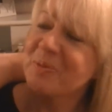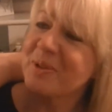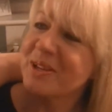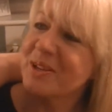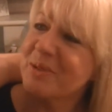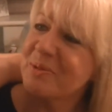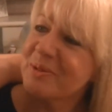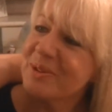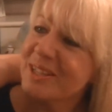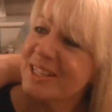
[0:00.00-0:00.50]

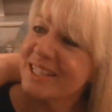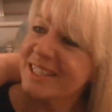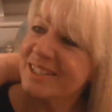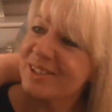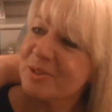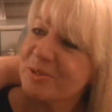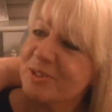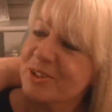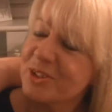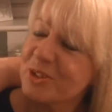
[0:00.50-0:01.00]
when you were
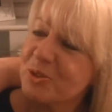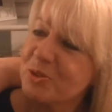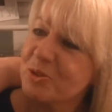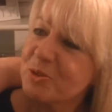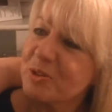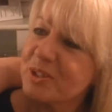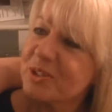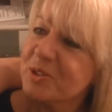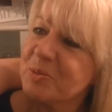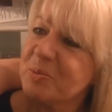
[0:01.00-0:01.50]
little and you
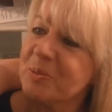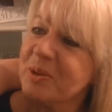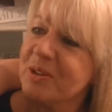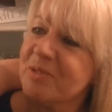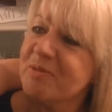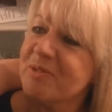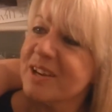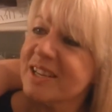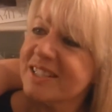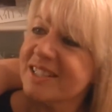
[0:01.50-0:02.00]
tried on my
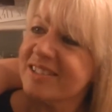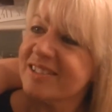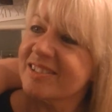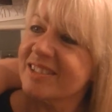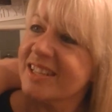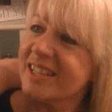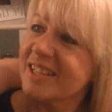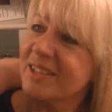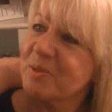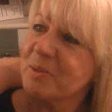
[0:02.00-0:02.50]
red
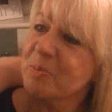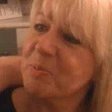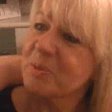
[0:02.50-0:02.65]
high heel